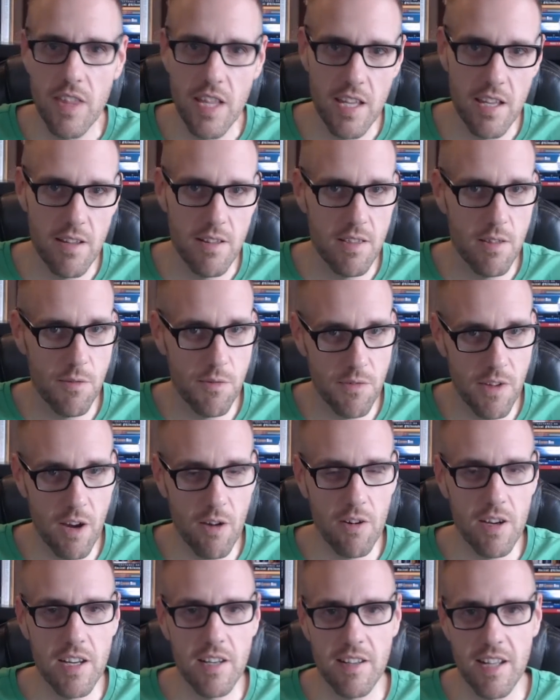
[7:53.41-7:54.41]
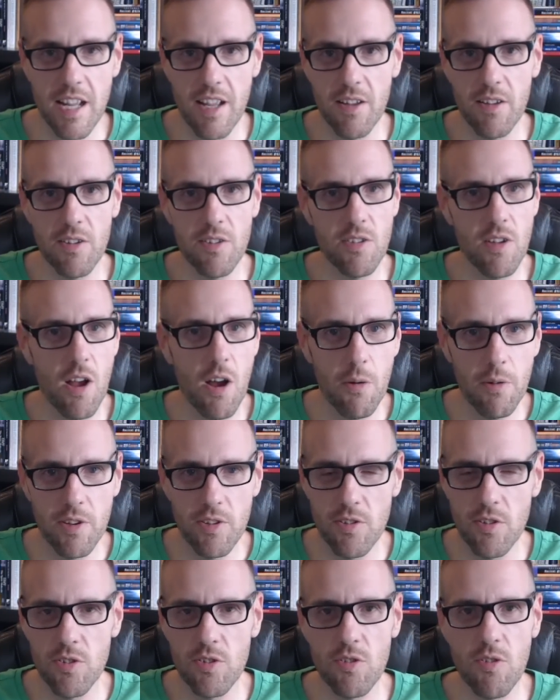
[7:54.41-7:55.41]
The fairy tales
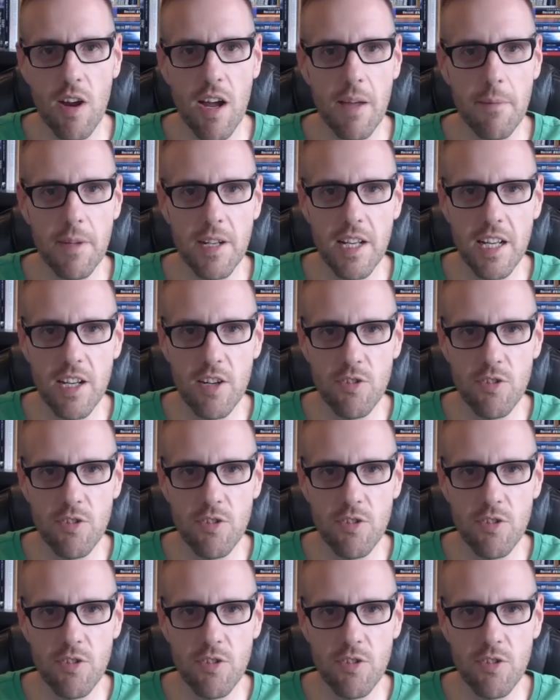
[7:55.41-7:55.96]
always describe an